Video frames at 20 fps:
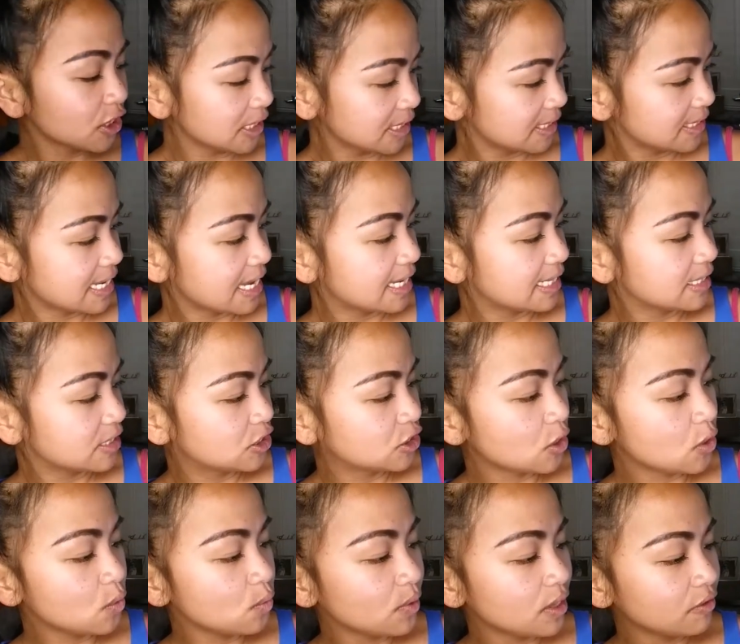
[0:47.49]
It says,
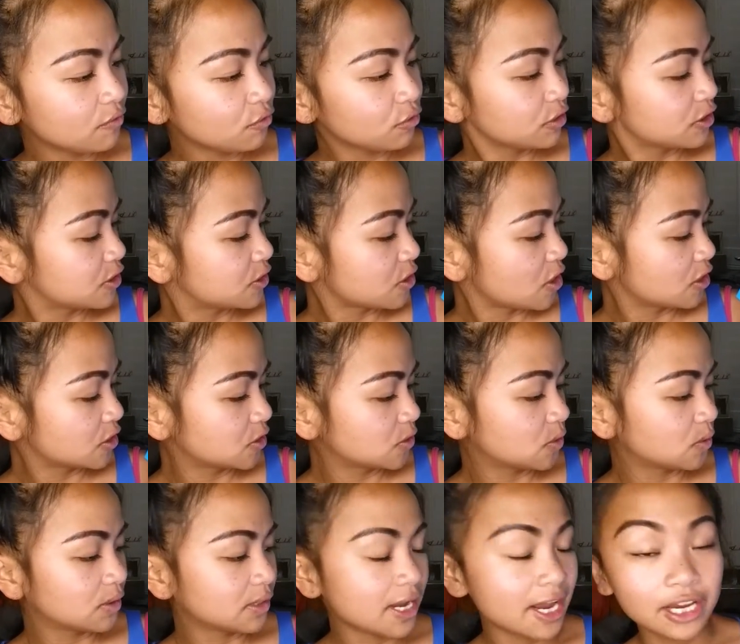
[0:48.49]
don't wait for the stars
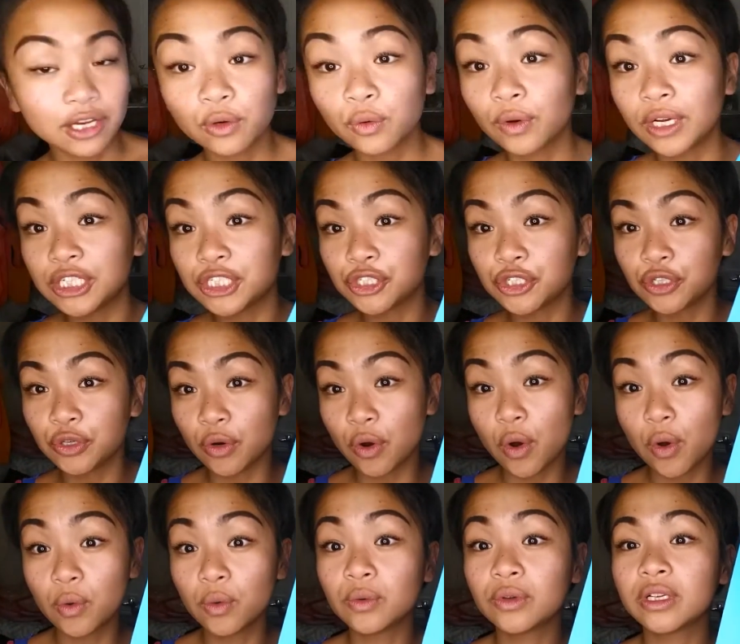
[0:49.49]
to align, create your
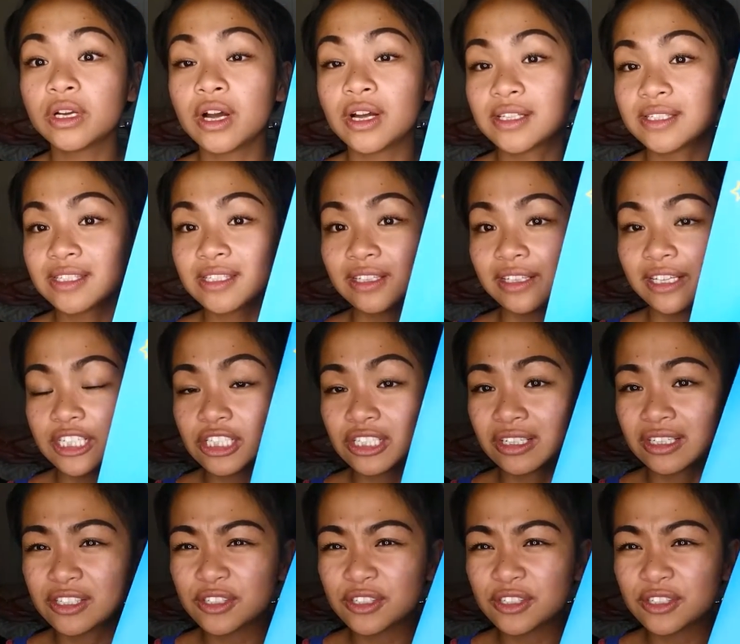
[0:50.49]
own constellation.